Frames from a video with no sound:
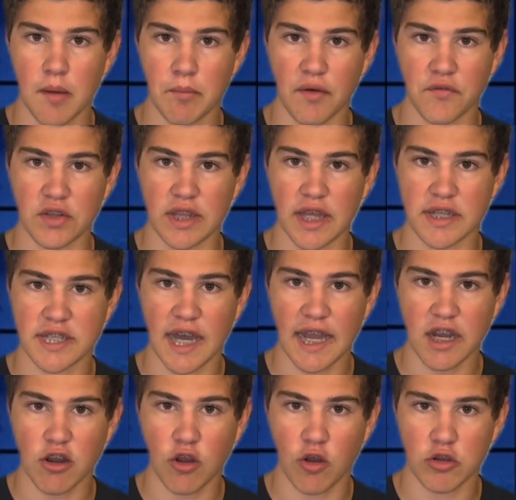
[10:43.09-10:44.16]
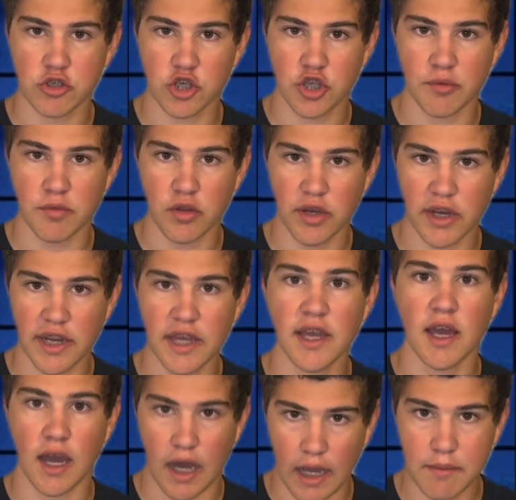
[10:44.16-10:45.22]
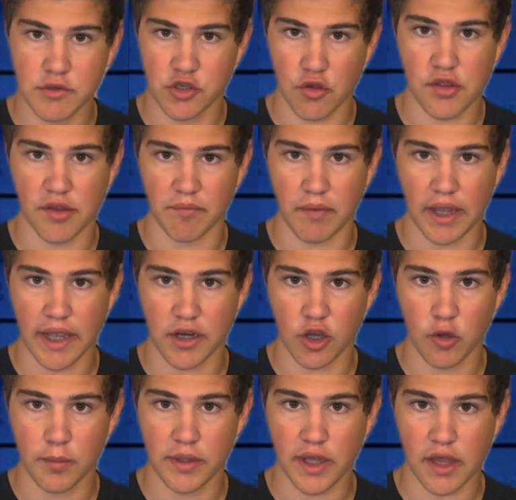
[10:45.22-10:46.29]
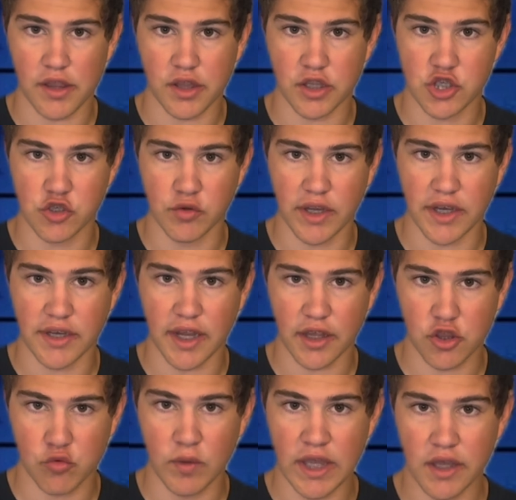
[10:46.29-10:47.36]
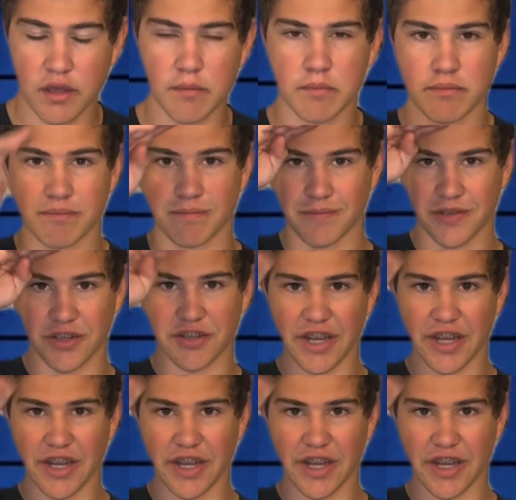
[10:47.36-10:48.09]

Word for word: But for the entire Haunter community, I'm Joseph Lyon. I hope you guys can tune in next week. Good